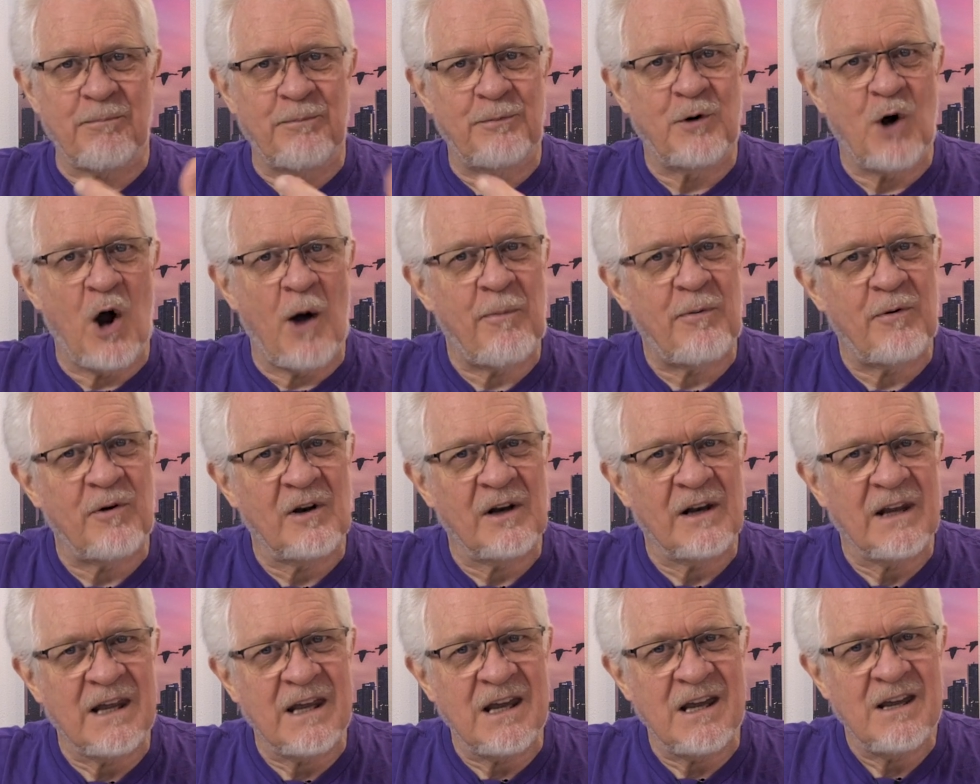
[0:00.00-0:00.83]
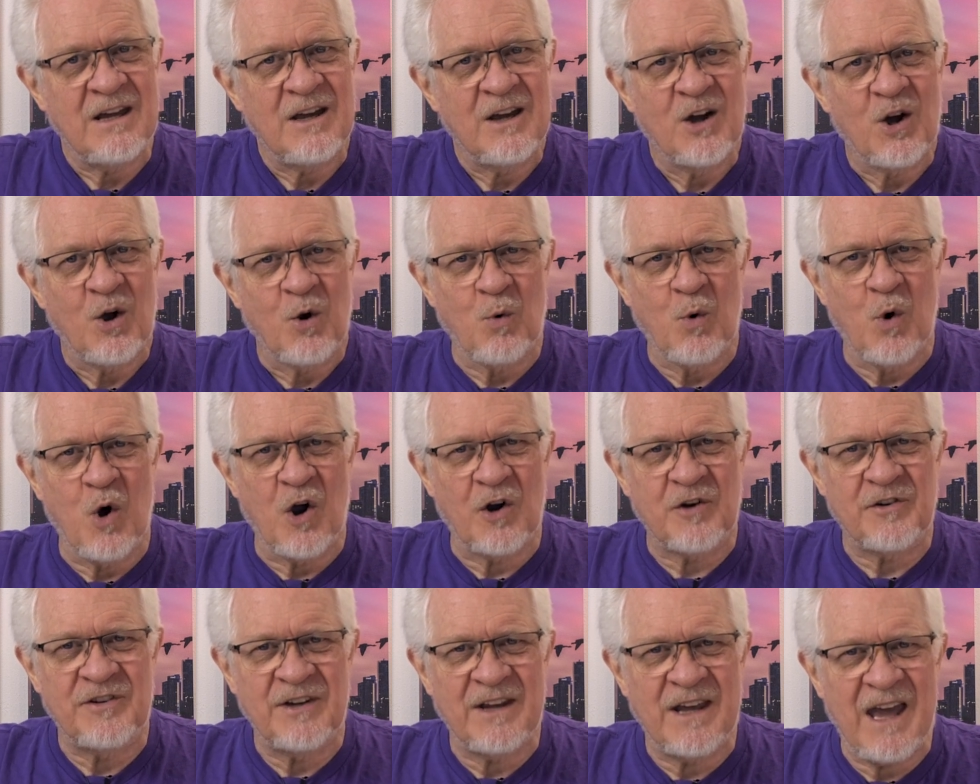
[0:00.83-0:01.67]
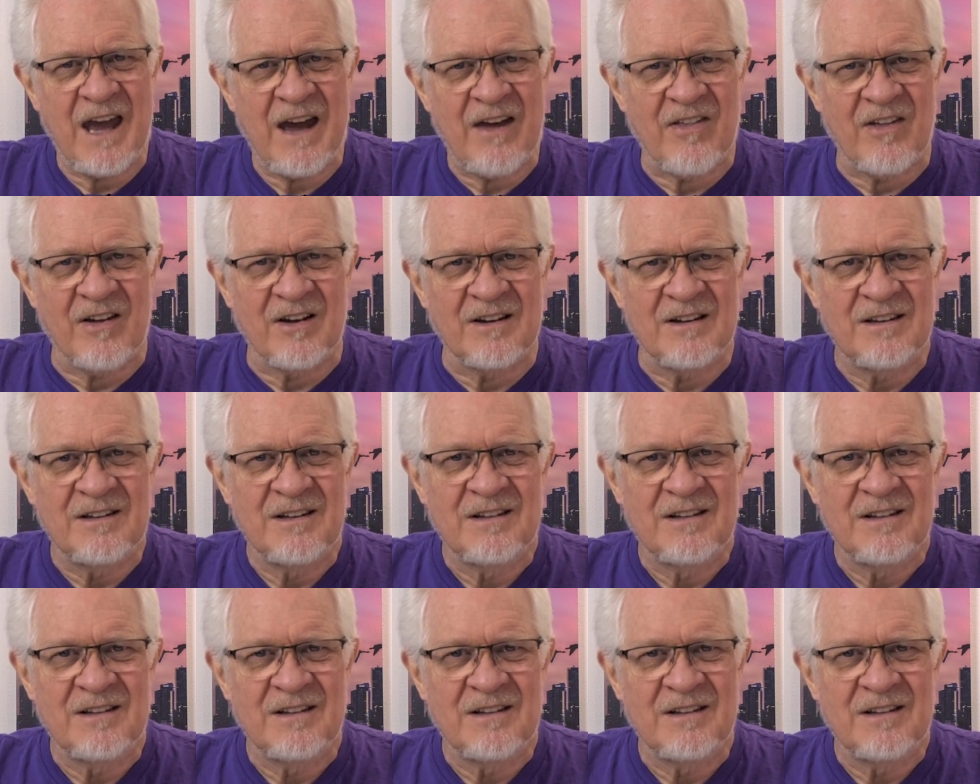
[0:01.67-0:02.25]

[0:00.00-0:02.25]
properly work together,